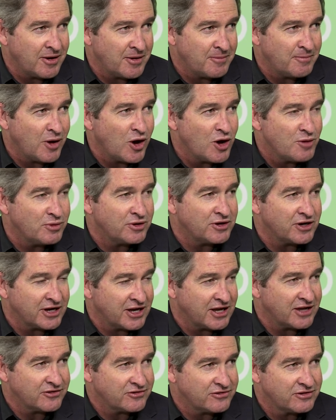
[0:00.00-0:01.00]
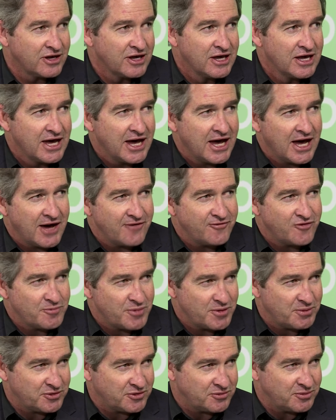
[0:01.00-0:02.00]
moment, I guess, for
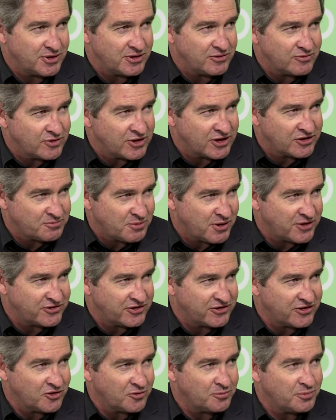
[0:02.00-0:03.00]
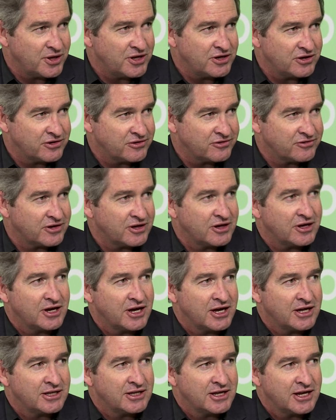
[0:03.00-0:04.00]
people to be expressing their opinions
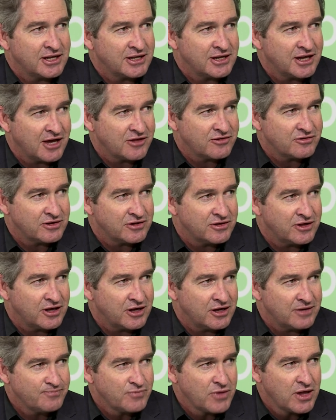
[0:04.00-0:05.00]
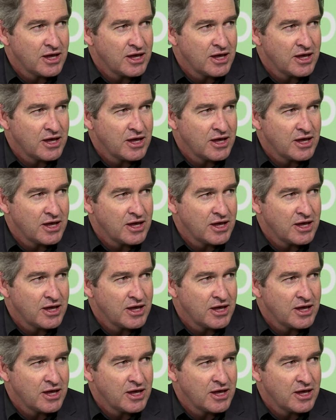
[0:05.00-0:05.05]
and gathering there.